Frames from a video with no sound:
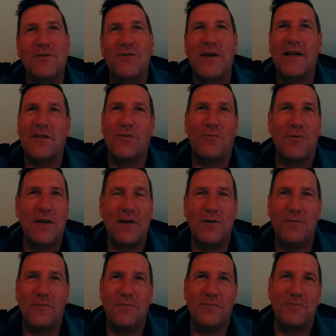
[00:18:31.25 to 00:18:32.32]
So we had
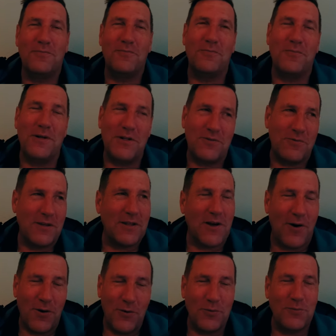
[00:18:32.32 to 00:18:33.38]
to restring the
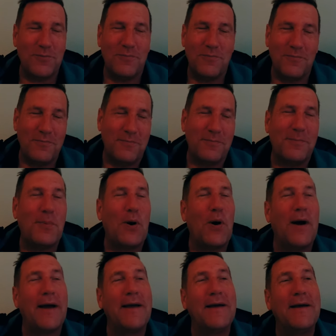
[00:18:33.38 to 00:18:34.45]
whole
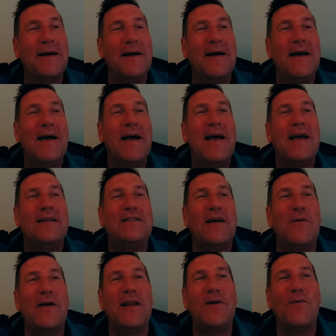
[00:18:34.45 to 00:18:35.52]
bike.
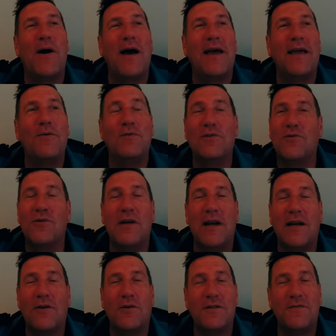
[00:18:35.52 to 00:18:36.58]
So anyway, it was good. It
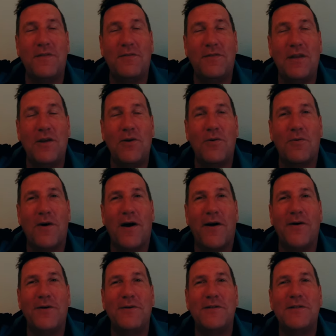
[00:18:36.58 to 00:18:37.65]
only cost 50
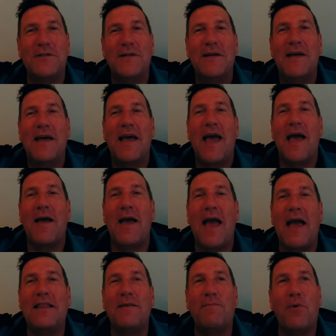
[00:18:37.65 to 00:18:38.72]
euros.
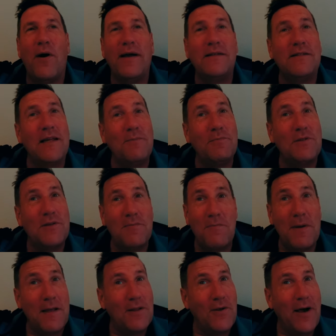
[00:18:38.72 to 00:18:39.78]
And the bike seems to
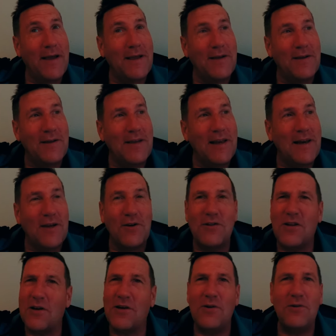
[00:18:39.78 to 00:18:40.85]
be like, you know,
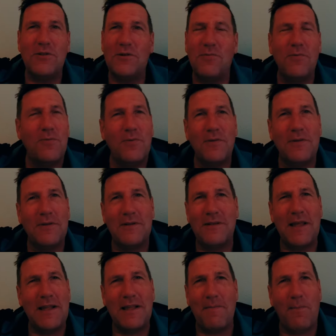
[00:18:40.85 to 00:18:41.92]
because I used to
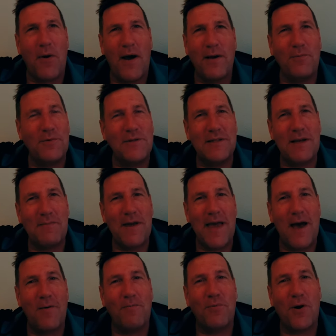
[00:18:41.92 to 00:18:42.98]
think the bike was
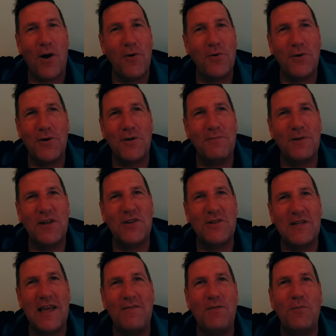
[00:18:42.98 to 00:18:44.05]
somehow broken
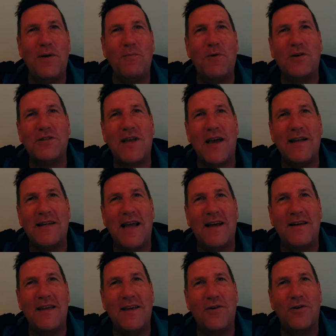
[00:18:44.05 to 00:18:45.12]
because even when I was going
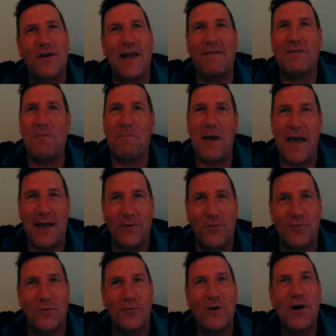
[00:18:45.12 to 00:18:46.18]
downhill, I'd have to
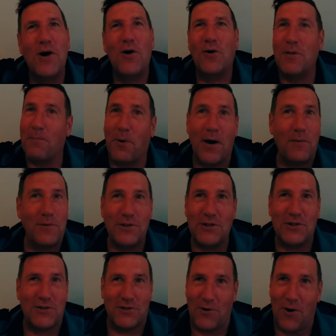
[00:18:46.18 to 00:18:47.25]
pedal or the bike would
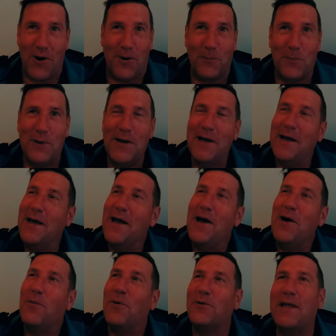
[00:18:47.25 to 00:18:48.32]
just stop.
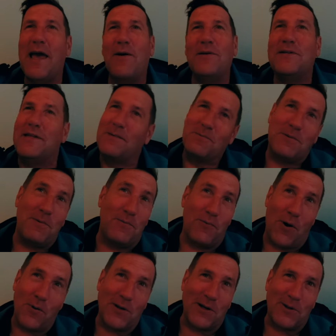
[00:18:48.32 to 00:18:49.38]
Well, now it seems to be
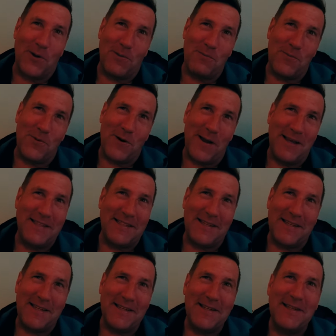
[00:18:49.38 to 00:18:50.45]
rolling a lot more
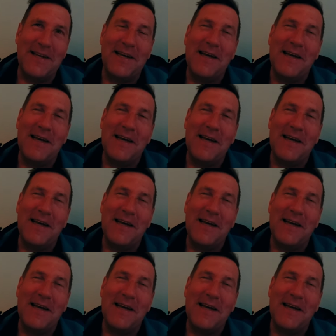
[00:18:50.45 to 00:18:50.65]
easy.